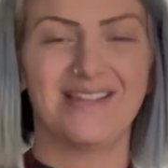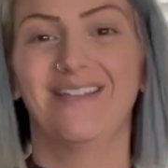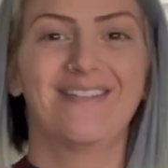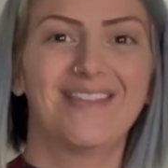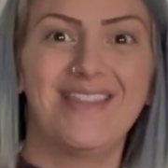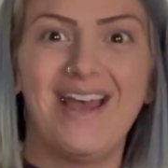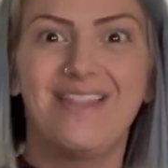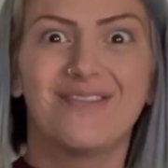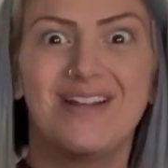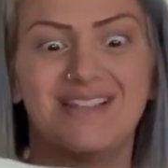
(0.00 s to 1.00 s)
Other than that,
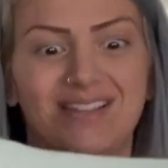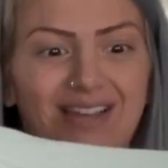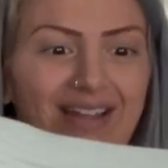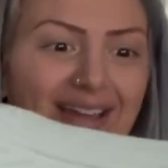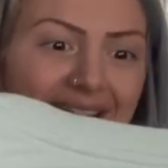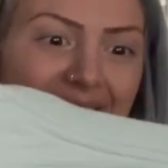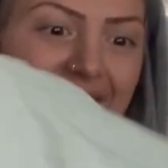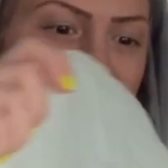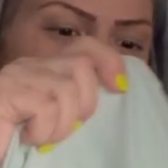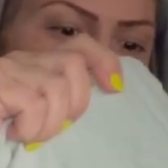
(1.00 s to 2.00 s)
the rest is like, eh, it's